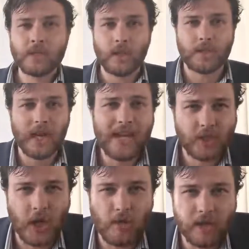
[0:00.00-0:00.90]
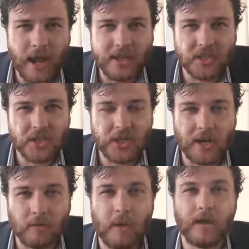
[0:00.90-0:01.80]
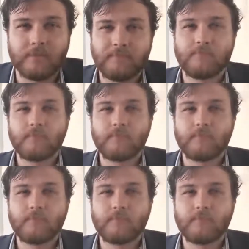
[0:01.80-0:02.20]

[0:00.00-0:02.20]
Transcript: So stay tuned, ladies and gentlemen.